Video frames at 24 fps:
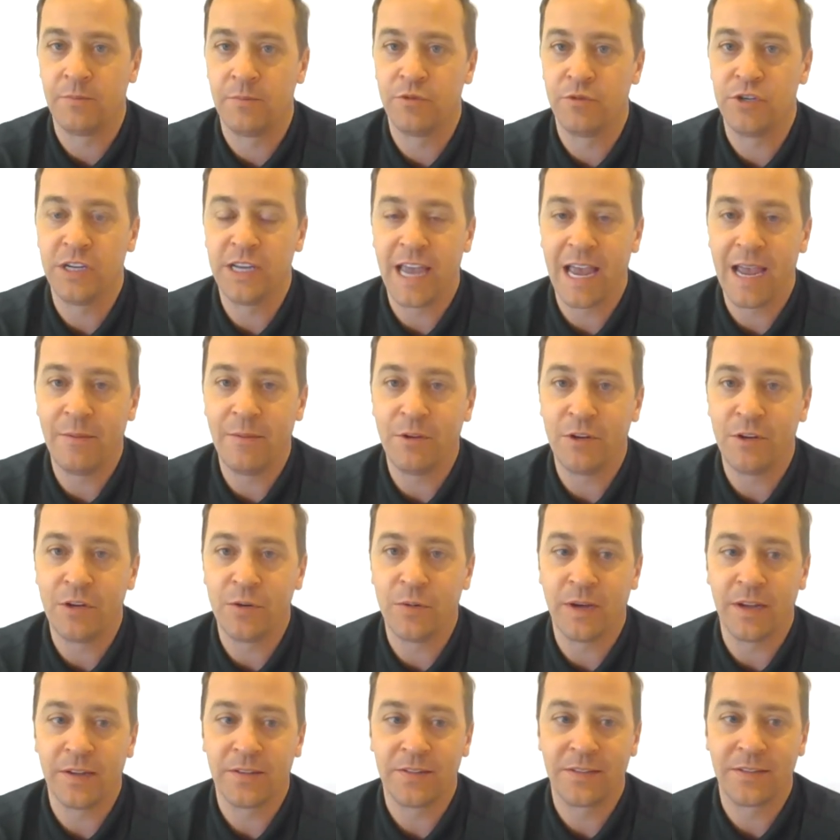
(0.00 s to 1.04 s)
She came
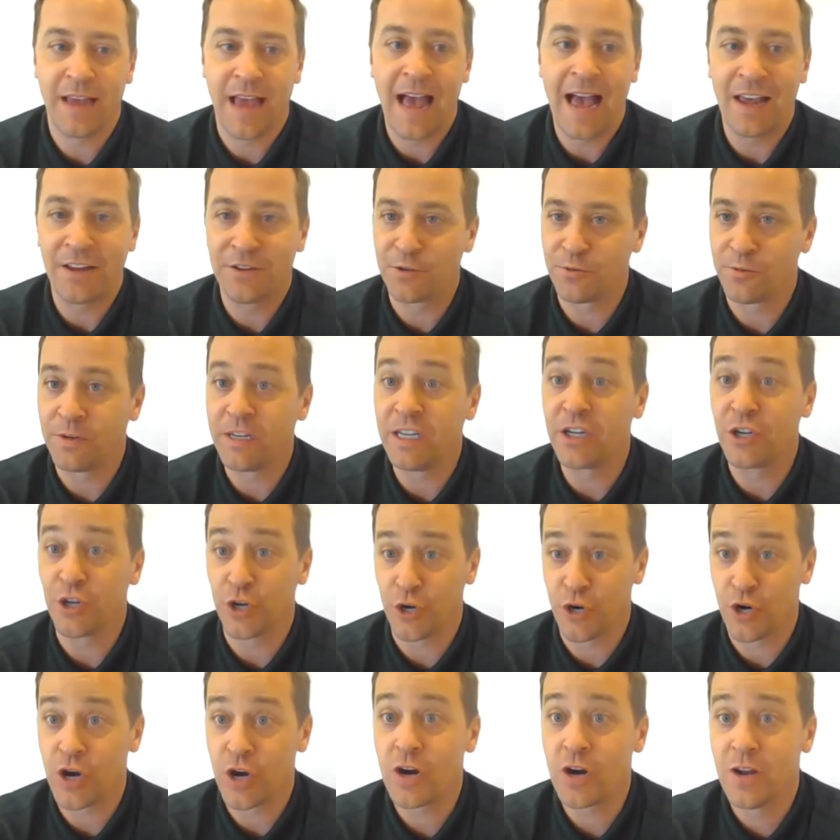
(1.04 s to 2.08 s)
to us as a
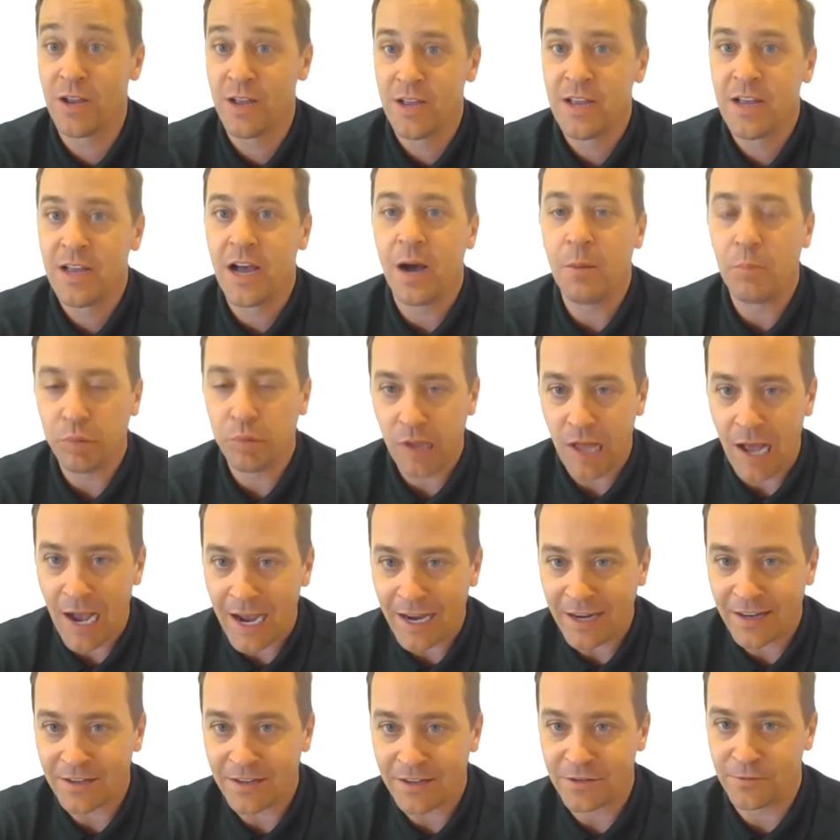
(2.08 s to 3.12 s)
returner,
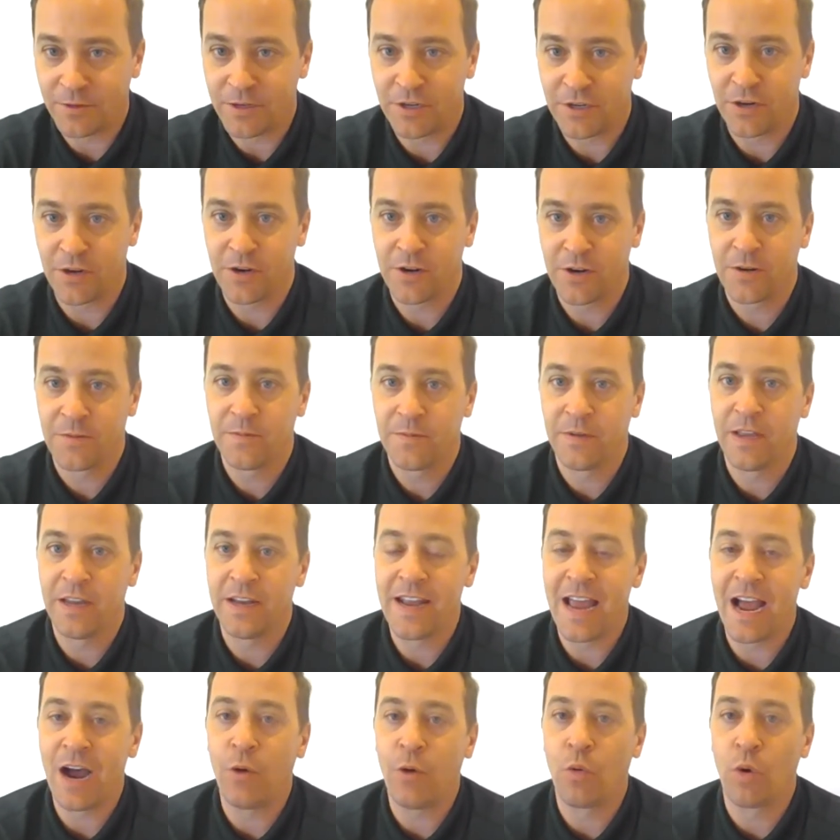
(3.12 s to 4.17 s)
applied as a returner, and
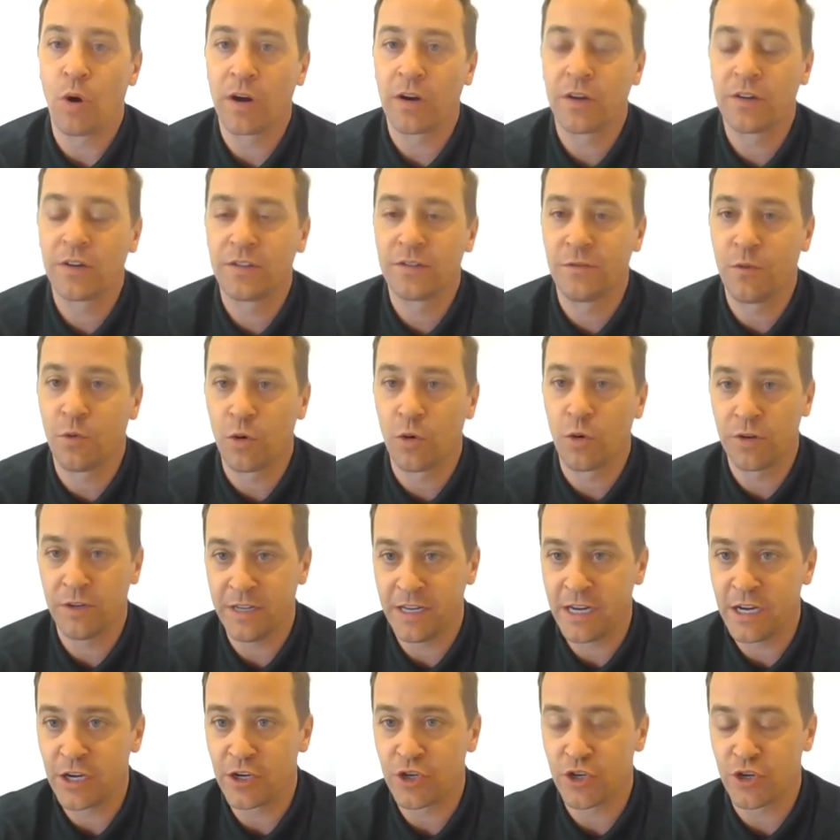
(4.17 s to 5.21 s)
now works for
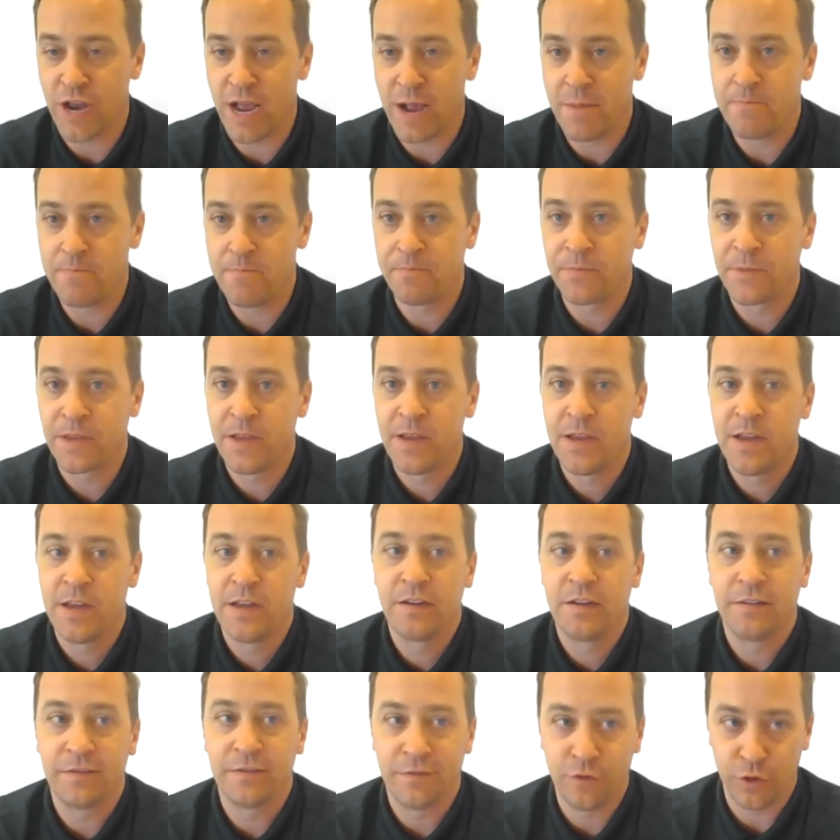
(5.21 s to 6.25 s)
DHRM
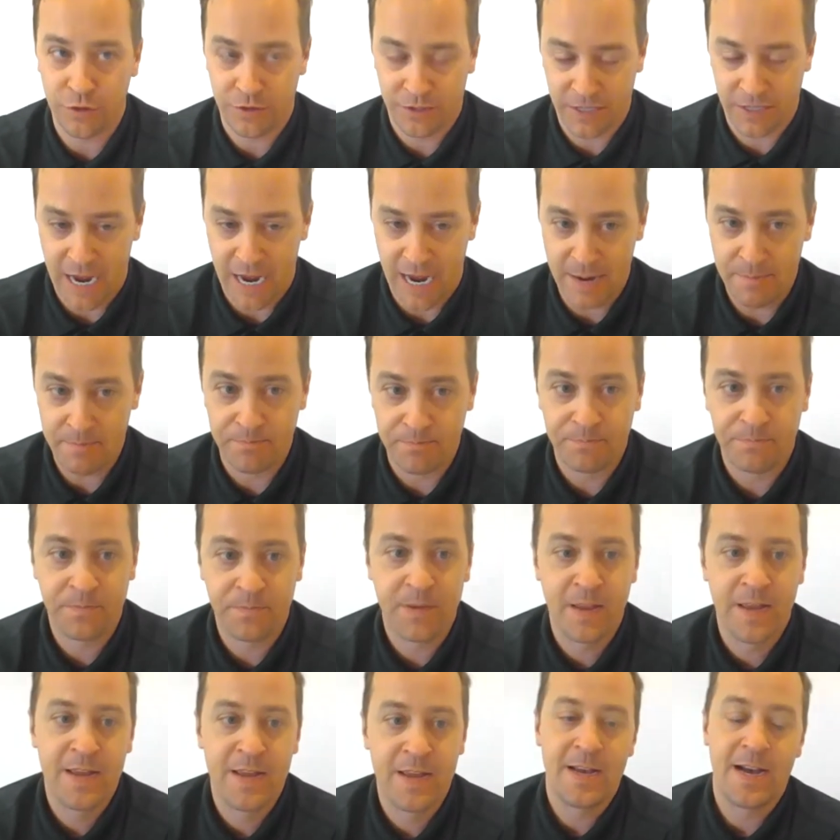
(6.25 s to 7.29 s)
full time.
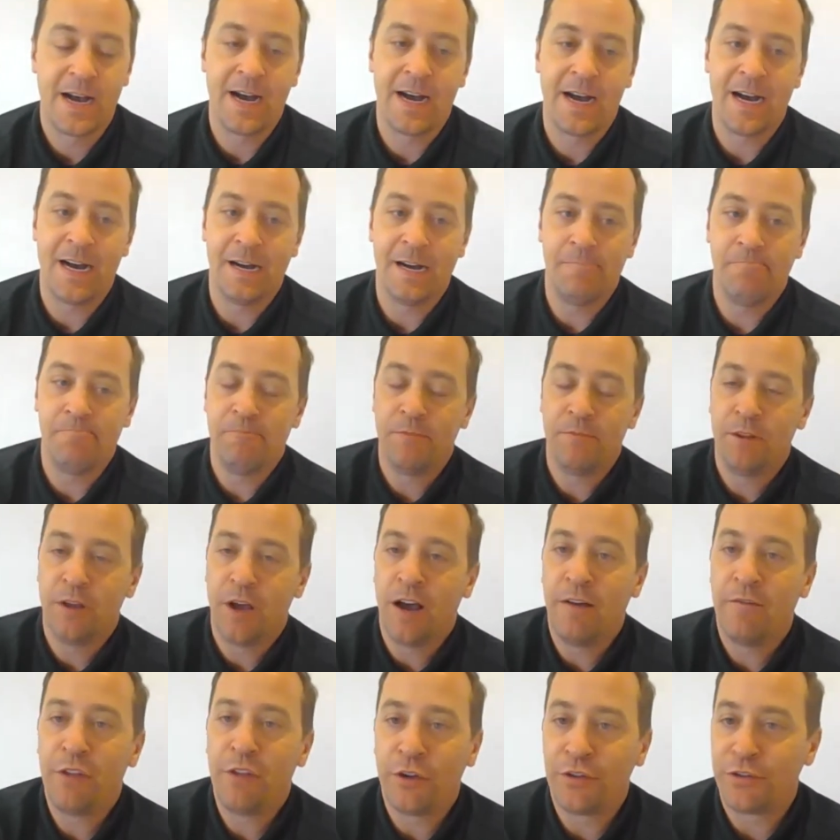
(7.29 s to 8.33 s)

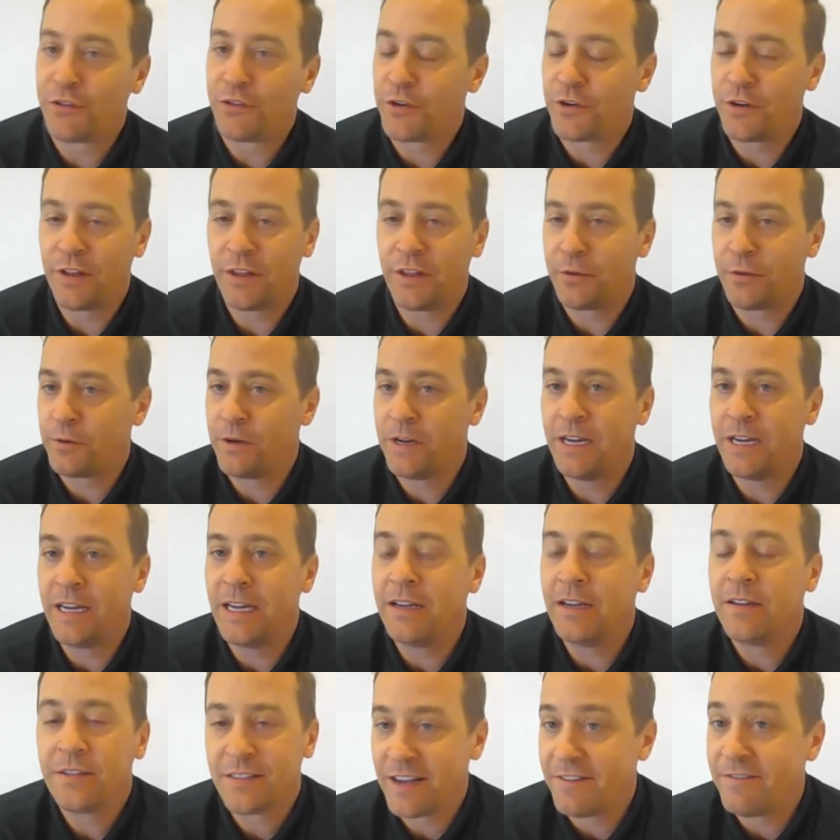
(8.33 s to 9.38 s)
Of those
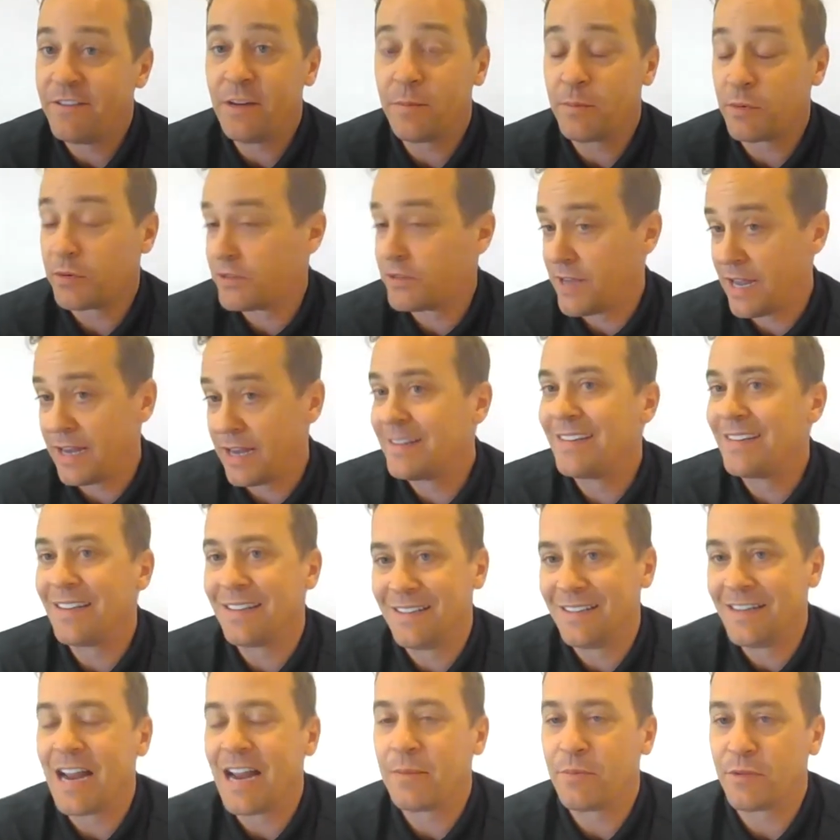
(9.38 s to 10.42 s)
33, 70%,
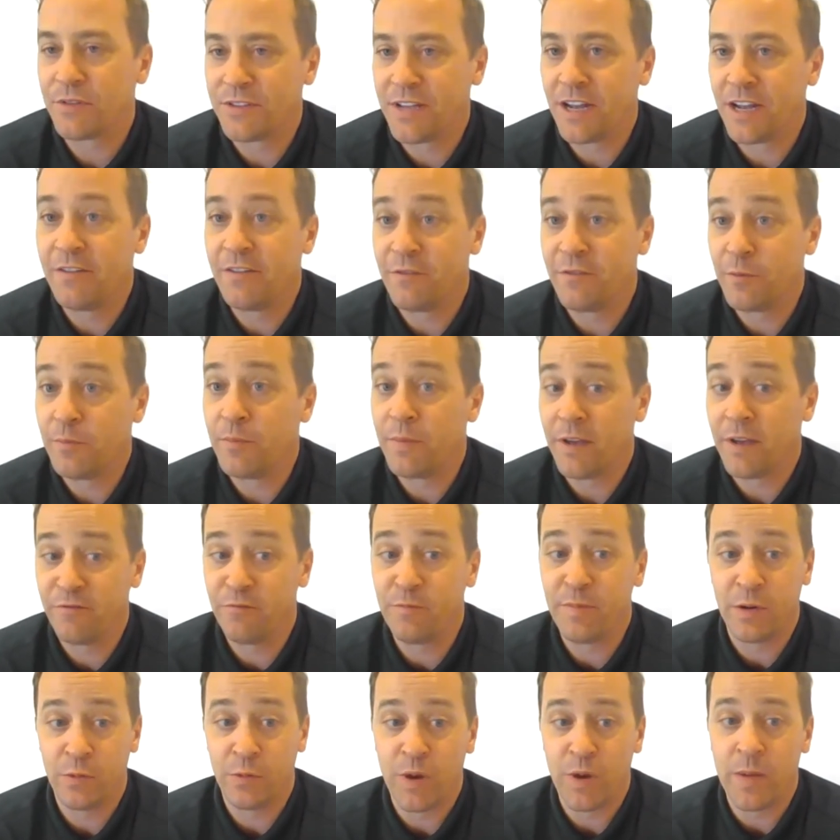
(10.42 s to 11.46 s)
69% of them
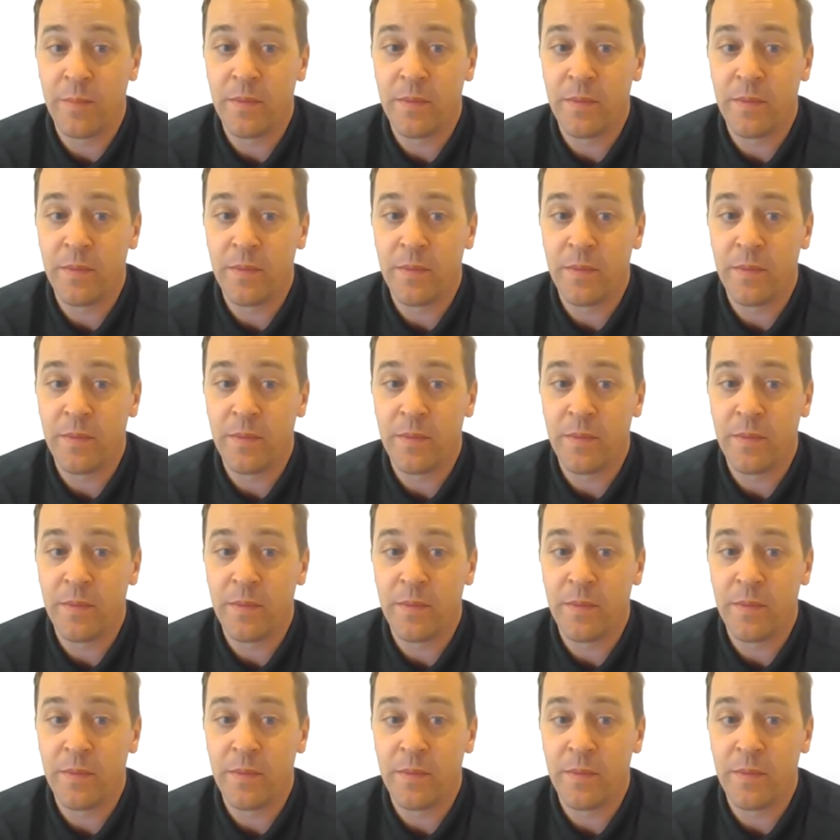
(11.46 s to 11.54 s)
have been